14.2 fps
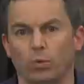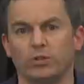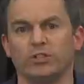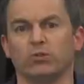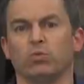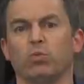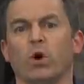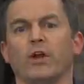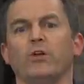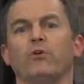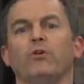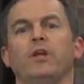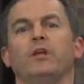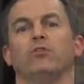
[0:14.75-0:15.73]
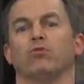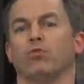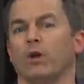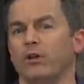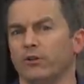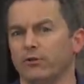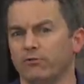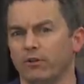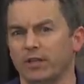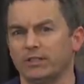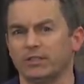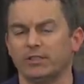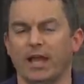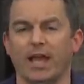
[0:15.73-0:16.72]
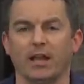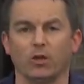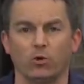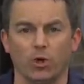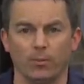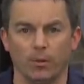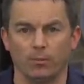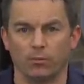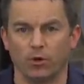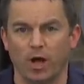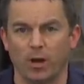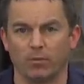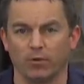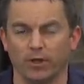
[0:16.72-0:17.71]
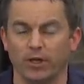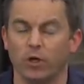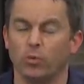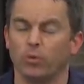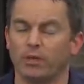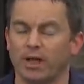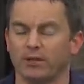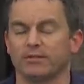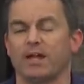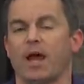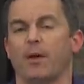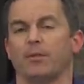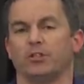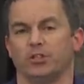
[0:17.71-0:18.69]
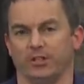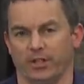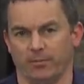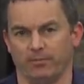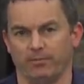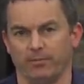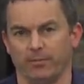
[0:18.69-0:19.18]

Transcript: which is what you need to run your devices and equipment properly without damaging them.